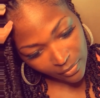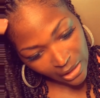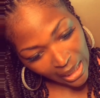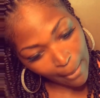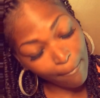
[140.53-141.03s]

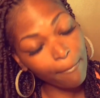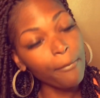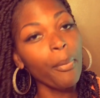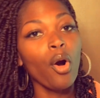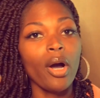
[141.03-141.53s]
I
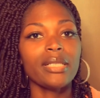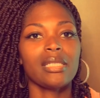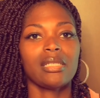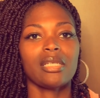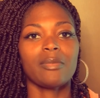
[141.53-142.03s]
bought
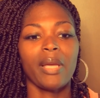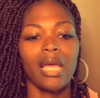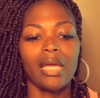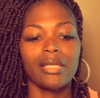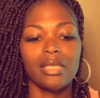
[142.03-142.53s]
6
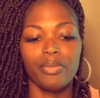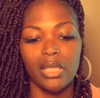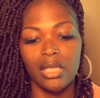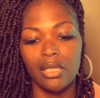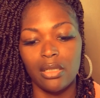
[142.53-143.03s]
packs,
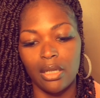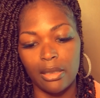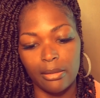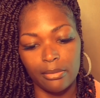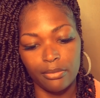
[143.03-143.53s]
but
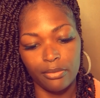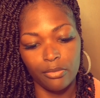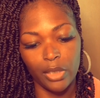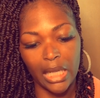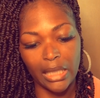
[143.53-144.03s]

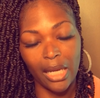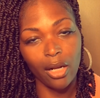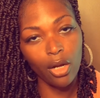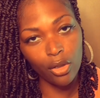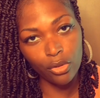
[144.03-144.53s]
when I got
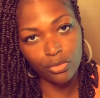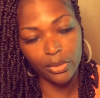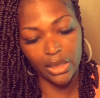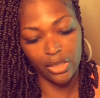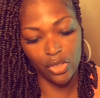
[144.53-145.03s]

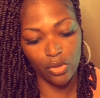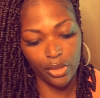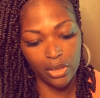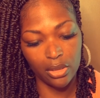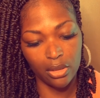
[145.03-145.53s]
home and I
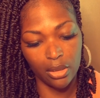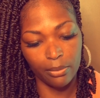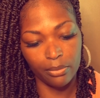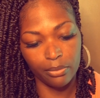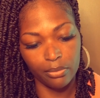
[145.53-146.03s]
started
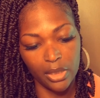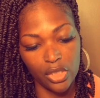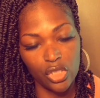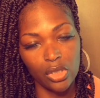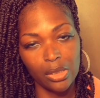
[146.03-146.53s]

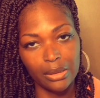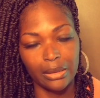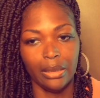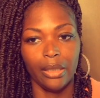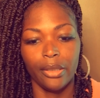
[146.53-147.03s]

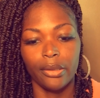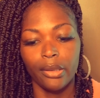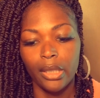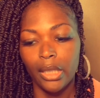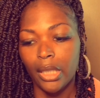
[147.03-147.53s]
installing the hair,